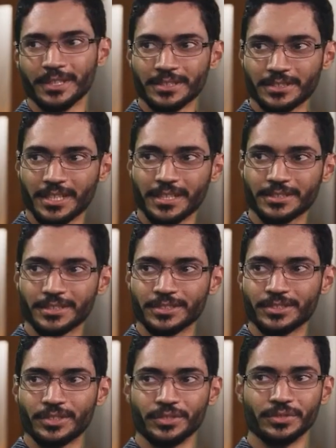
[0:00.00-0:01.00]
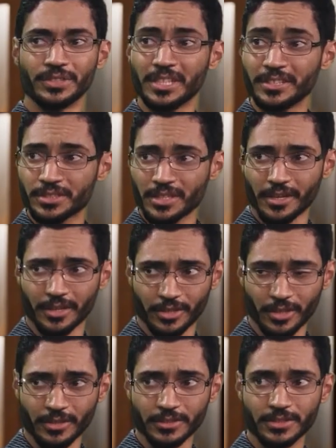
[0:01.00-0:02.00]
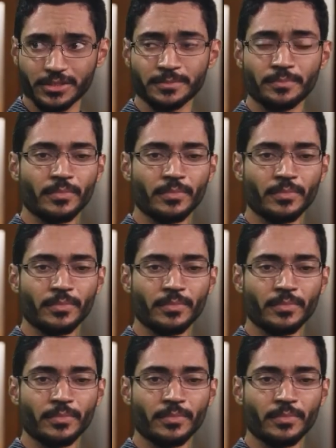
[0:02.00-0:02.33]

chances to teach the young adults.